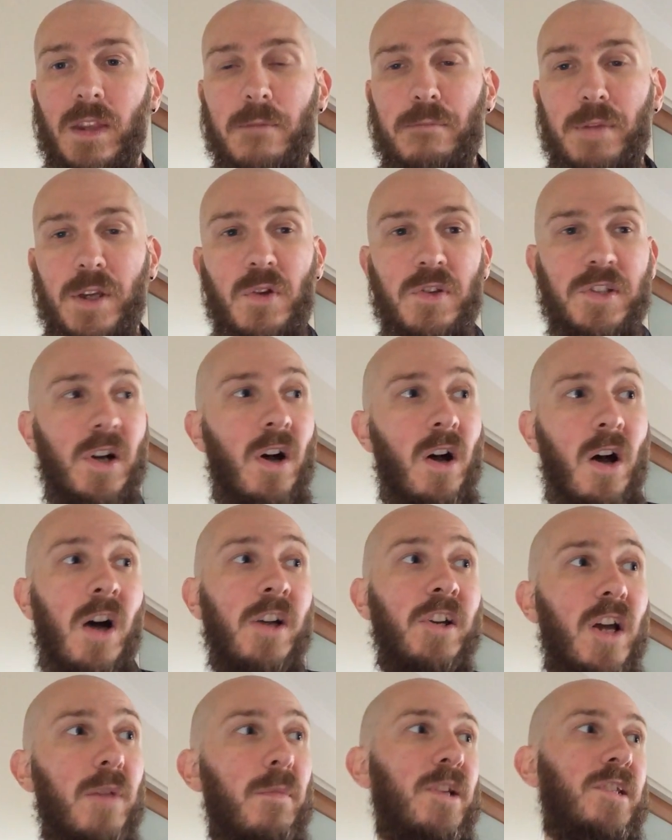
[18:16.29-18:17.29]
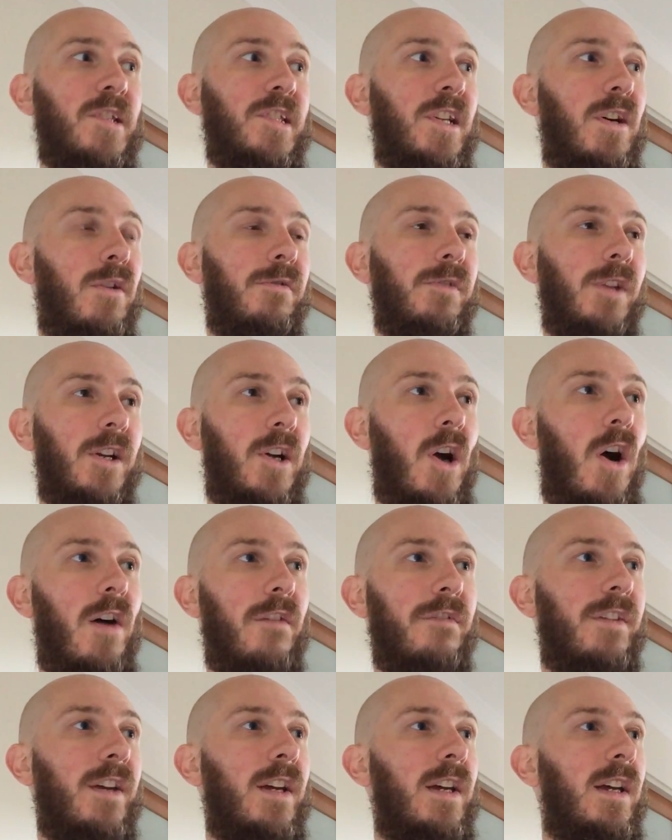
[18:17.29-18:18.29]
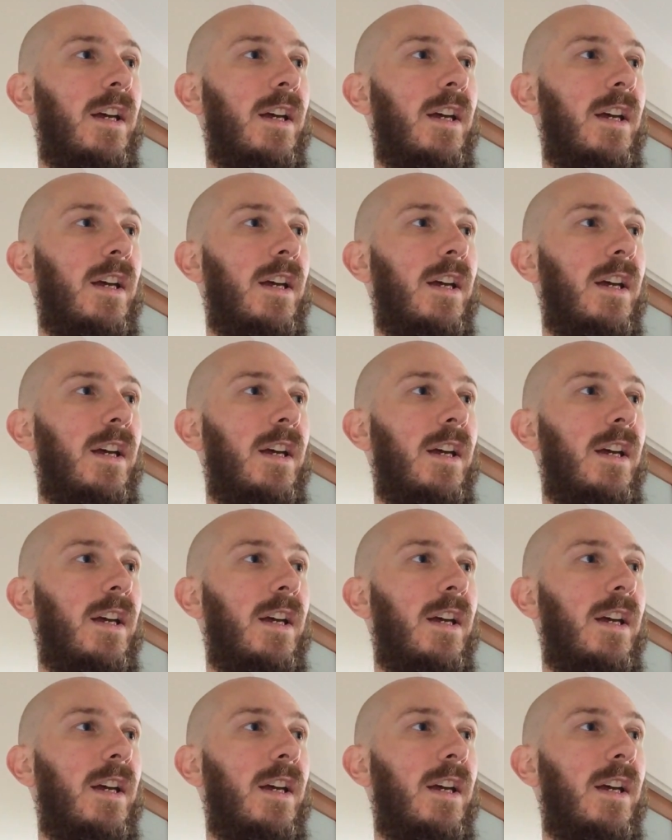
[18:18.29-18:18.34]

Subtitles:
Because I know myself, like I've